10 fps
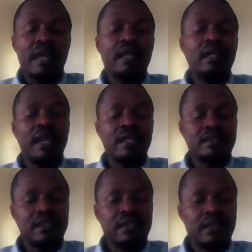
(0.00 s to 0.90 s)
And
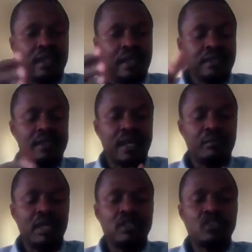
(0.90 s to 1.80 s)
lastly, and I think I
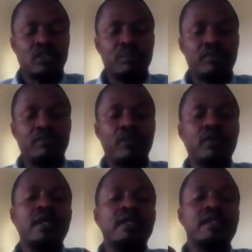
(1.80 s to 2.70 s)
mentioned
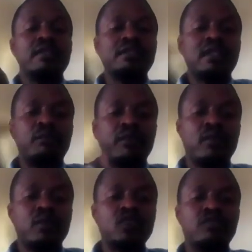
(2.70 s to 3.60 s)
before, this
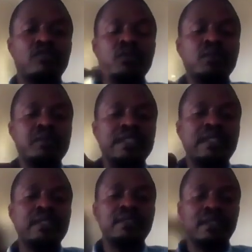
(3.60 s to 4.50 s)
approach of
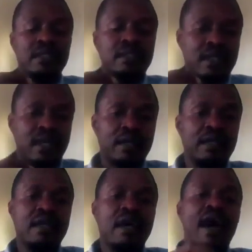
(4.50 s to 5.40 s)
using data
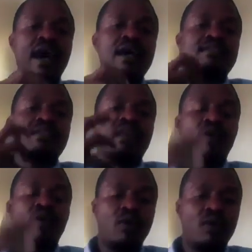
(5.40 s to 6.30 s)
as the
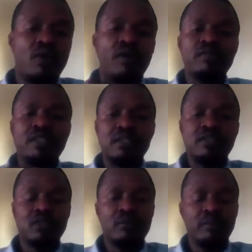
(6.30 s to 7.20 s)
core of
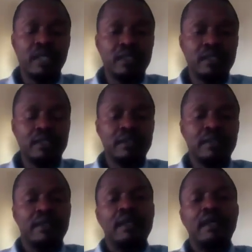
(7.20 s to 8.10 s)
decision making,
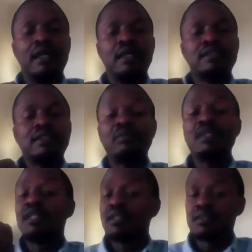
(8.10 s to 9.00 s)

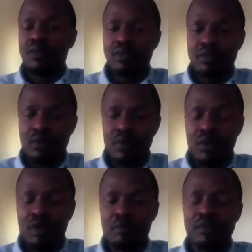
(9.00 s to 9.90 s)
something that's not so
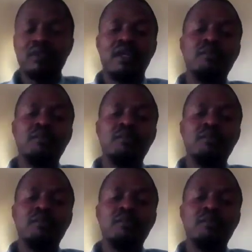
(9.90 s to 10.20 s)
common.